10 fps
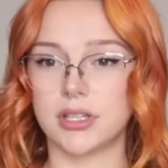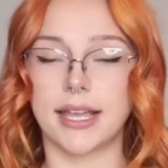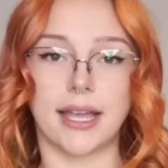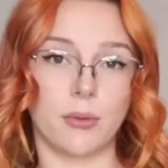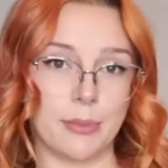
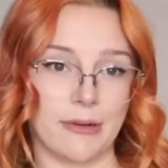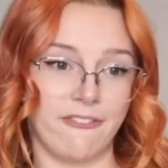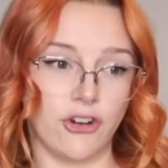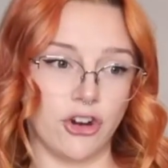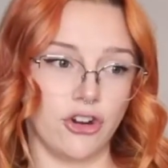like I would
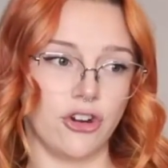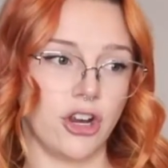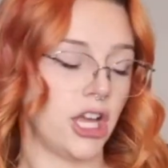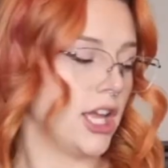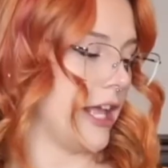prefer
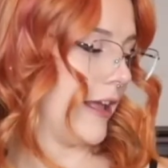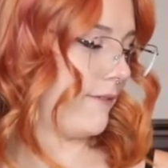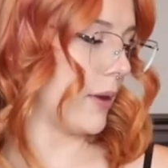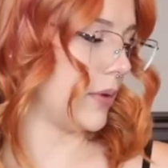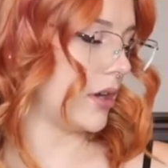
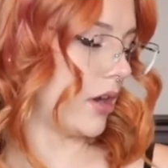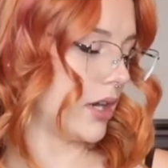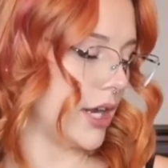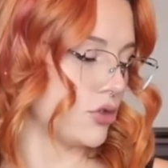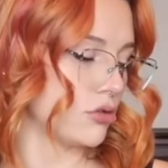if I would have
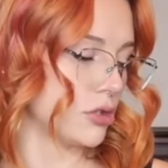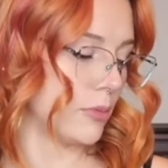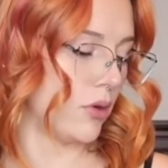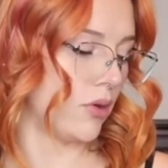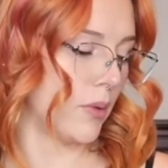gotten extra
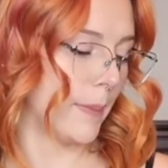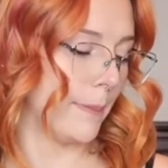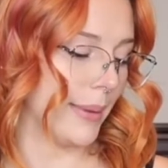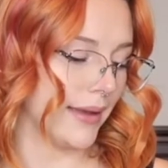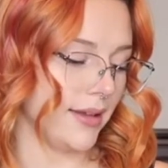small,
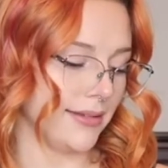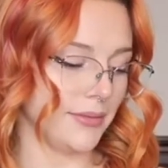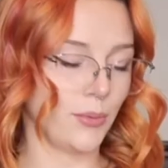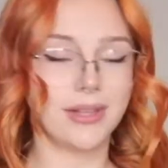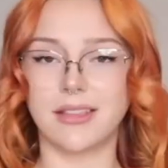but
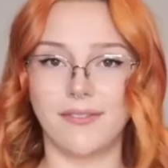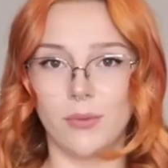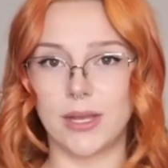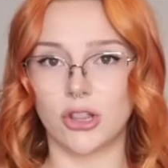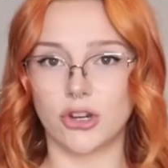we live
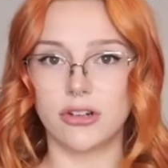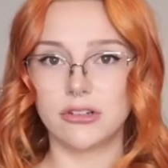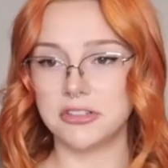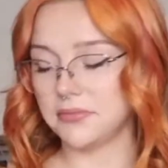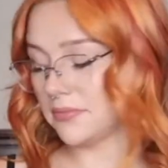and we
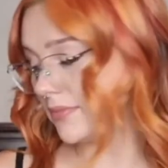learn.